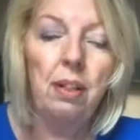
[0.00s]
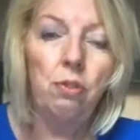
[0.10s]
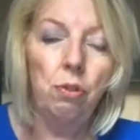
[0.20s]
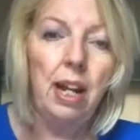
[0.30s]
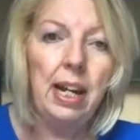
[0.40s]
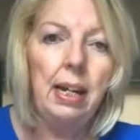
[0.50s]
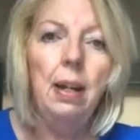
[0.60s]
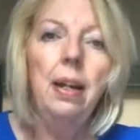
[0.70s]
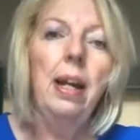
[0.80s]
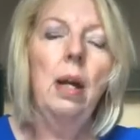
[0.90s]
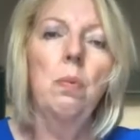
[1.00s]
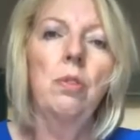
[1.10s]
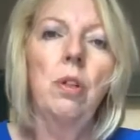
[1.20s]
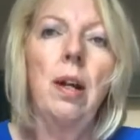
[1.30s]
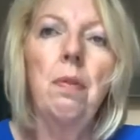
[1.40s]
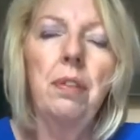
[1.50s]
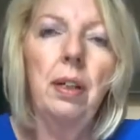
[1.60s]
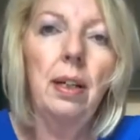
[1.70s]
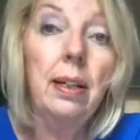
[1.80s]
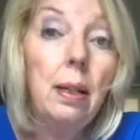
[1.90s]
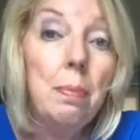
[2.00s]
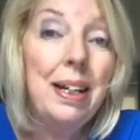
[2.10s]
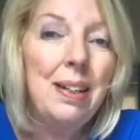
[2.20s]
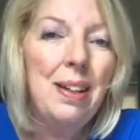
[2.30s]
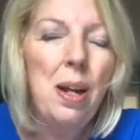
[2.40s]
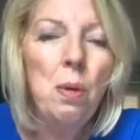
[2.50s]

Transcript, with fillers: And today I want to cover a little bit